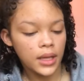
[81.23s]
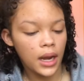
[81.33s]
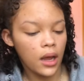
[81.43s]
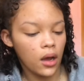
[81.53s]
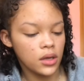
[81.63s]
I
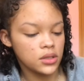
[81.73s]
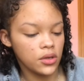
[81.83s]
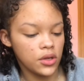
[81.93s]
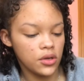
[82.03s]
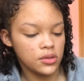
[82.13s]
also
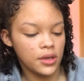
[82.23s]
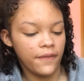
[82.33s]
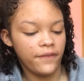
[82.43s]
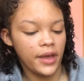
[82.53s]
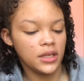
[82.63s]
use a
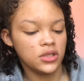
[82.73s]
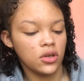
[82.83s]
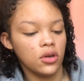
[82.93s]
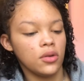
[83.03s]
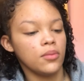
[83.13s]

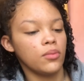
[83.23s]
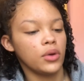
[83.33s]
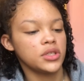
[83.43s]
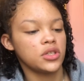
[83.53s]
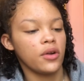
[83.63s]
facial
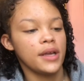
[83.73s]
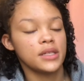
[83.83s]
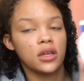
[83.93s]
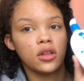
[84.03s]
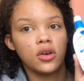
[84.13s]

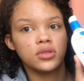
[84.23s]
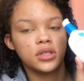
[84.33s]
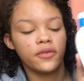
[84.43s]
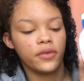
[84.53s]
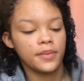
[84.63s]
moisturizing lotion
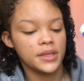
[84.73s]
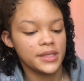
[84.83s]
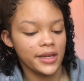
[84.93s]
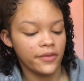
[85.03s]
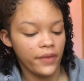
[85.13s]
from the
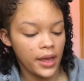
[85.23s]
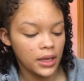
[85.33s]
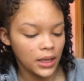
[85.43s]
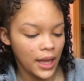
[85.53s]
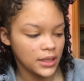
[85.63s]
CeraVe
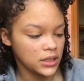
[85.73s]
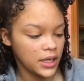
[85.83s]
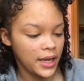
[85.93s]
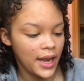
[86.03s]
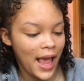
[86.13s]
collection,
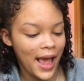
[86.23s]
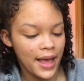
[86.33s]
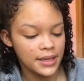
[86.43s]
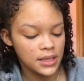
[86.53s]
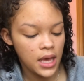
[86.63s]
and it
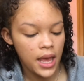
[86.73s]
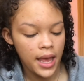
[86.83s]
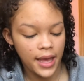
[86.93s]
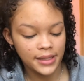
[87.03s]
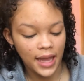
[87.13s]
has
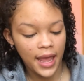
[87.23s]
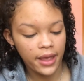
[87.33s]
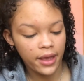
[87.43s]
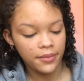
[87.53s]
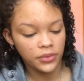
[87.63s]
it's
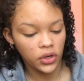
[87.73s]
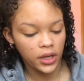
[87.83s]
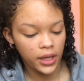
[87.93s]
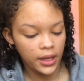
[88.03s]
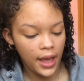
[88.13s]

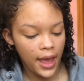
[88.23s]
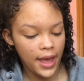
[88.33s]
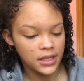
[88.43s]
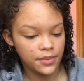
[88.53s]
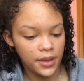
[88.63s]
AM30
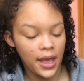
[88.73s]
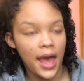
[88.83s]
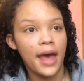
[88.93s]
SPF.